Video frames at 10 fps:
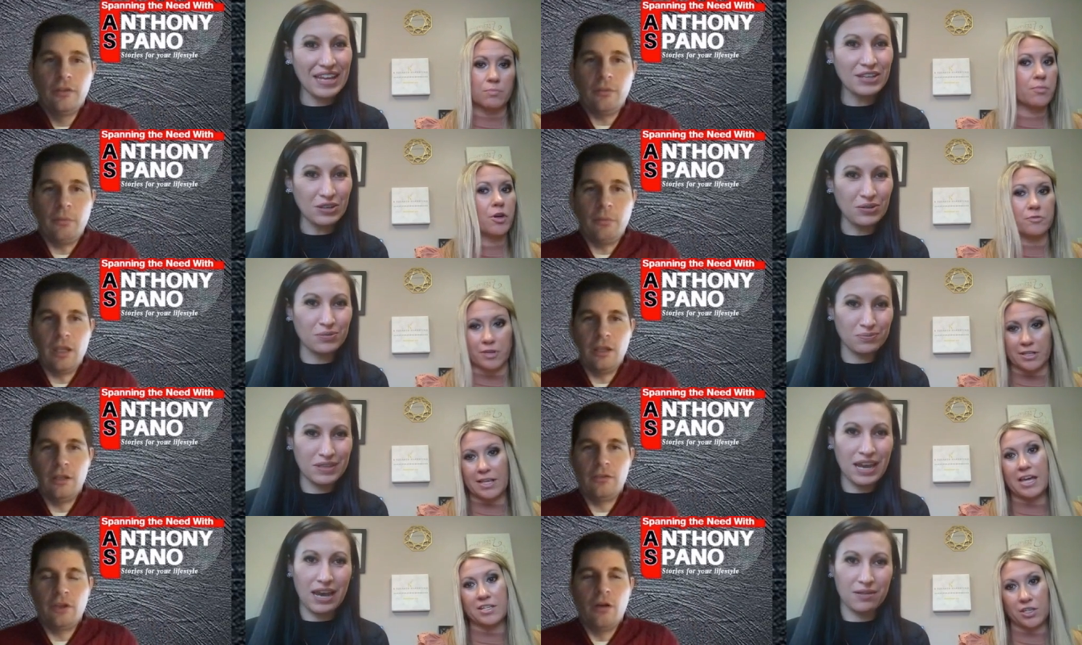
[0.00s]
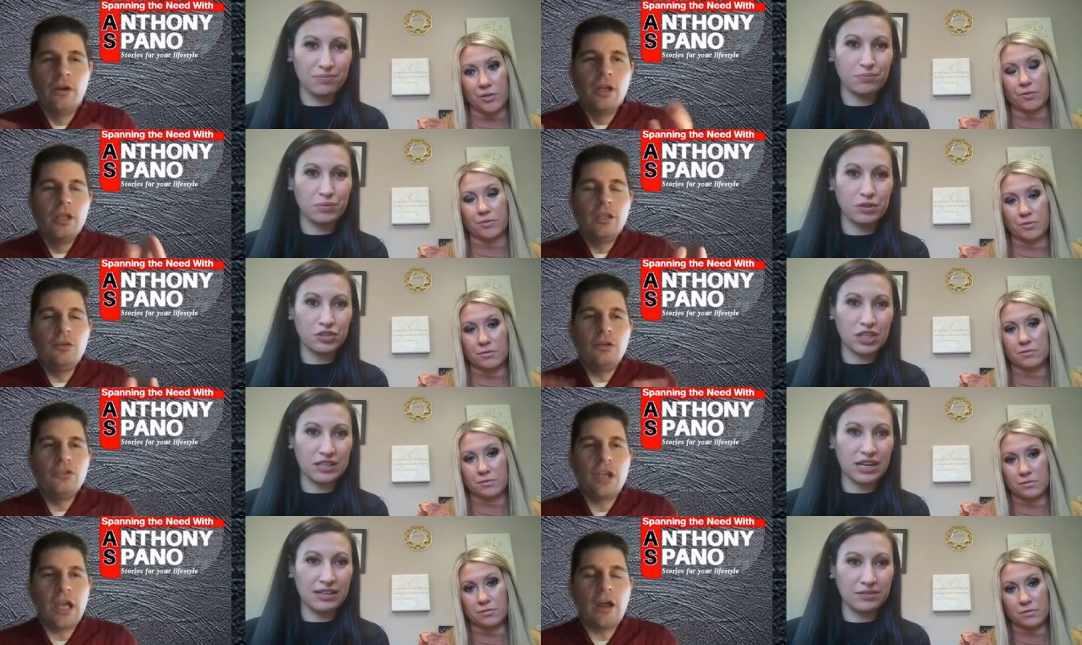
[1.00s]
Speaker 1: Perfect. Yeah. So you
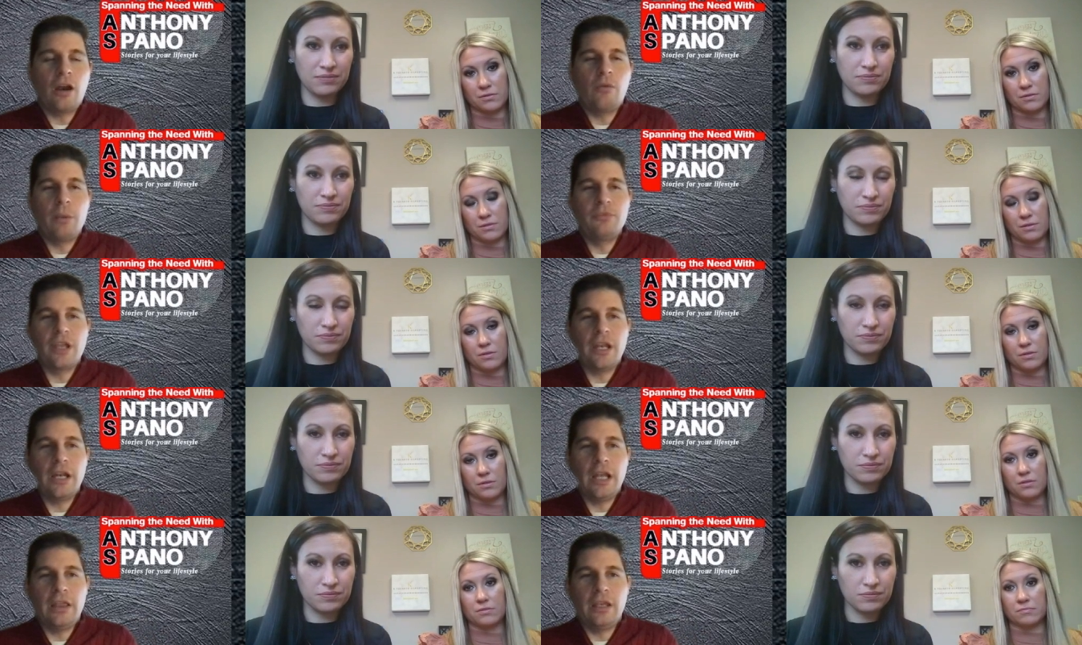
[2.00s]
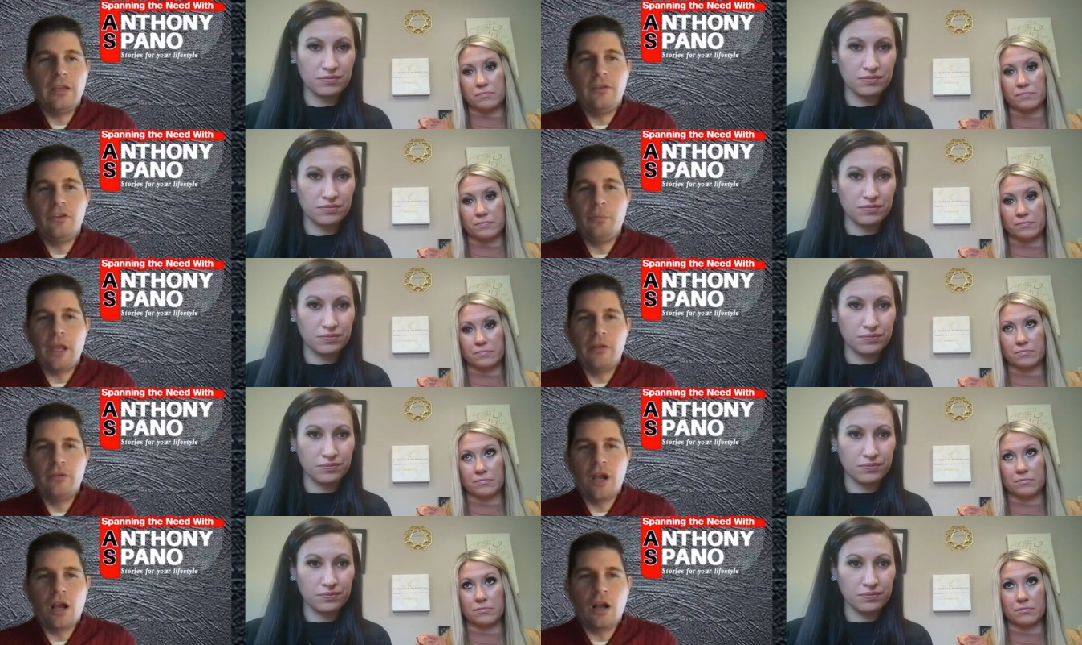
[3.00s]
can check out our website at
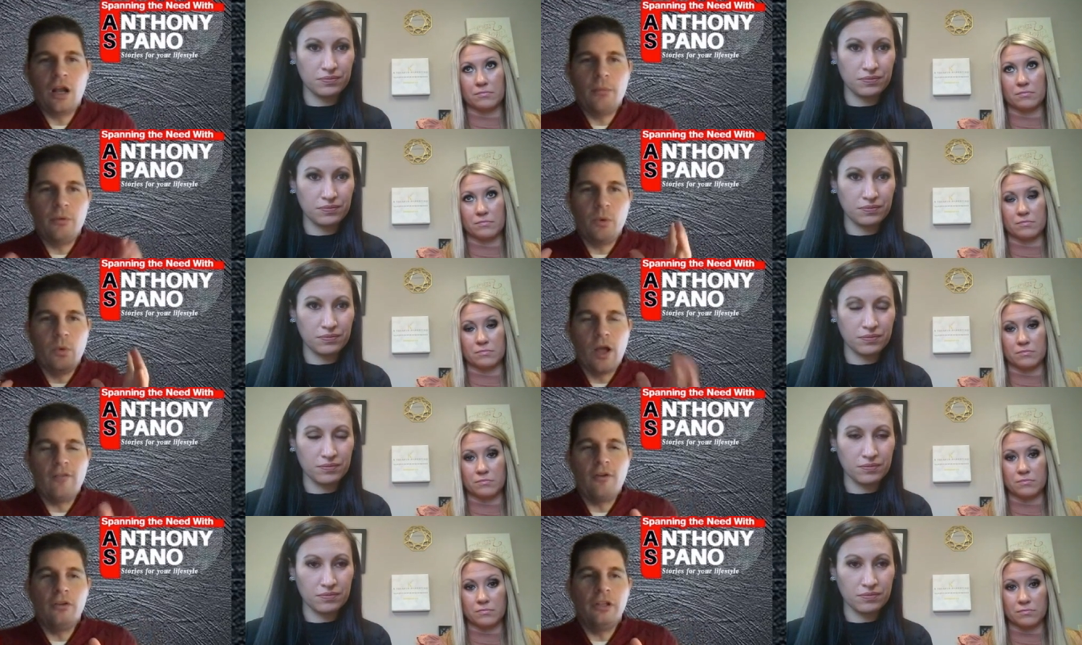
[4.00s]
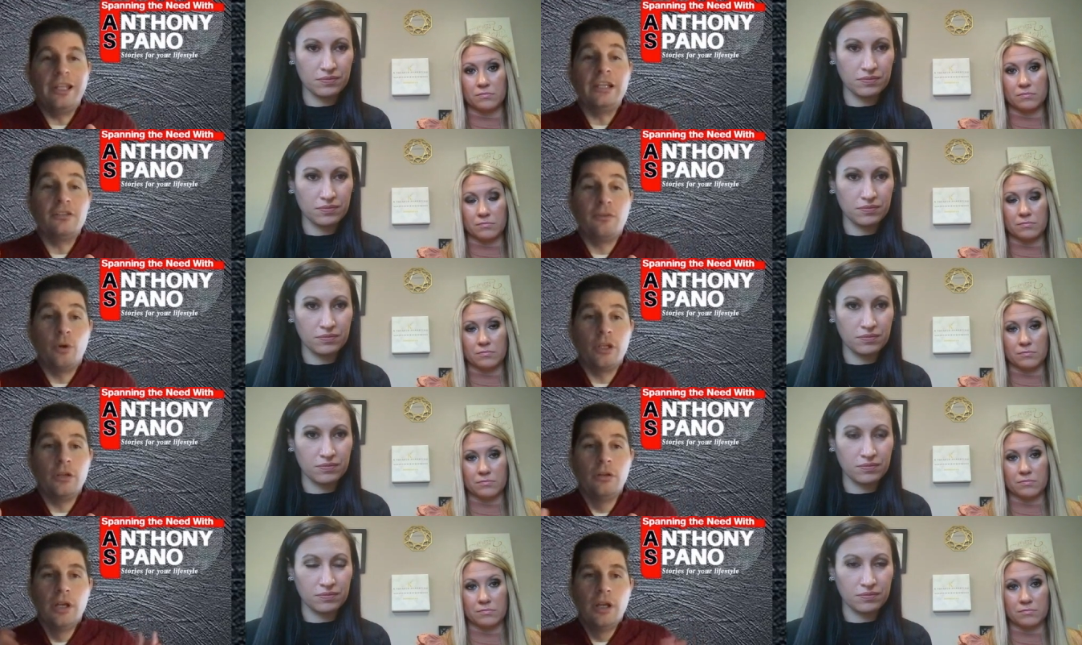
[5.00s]
anthonyvspano.com, and we will have all the links for
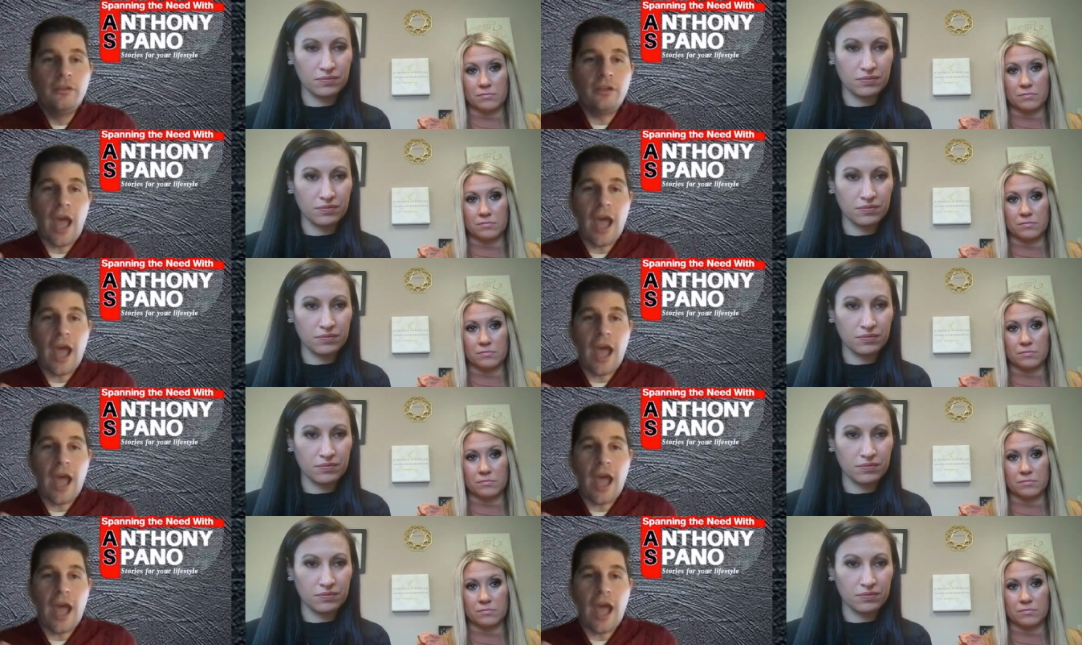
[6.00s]
you to